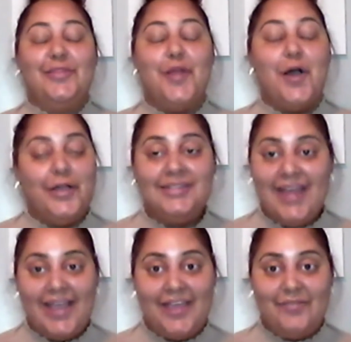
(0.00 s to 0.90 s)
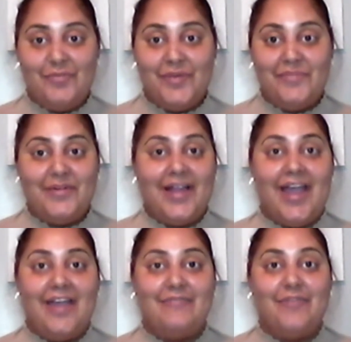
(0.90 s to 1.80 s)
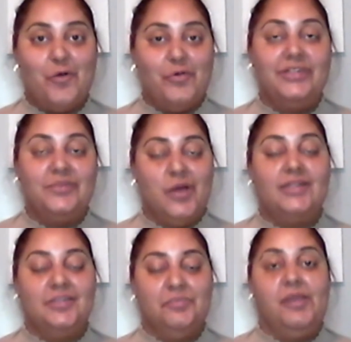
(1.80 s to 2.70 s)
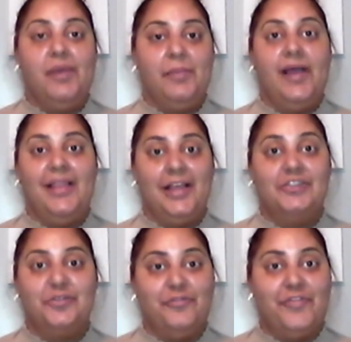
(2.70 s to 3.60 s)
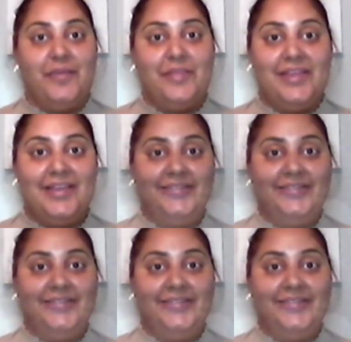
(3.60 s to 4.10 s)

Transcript: long as I can remember, I have always wanted to meet my biological family.